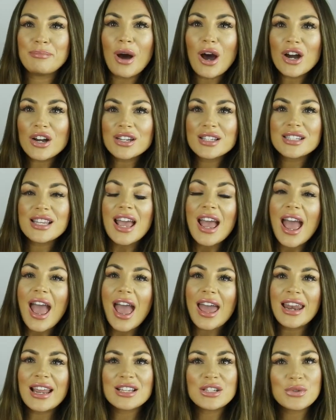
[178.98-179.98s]
box,
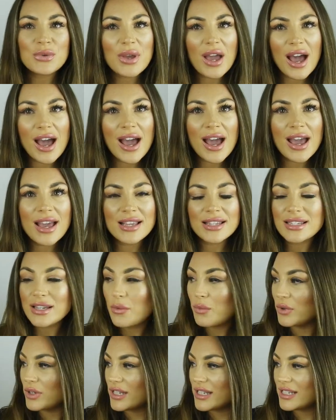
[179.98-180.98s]
and as you guys
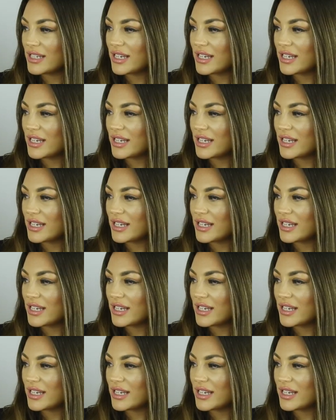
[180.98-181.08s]
will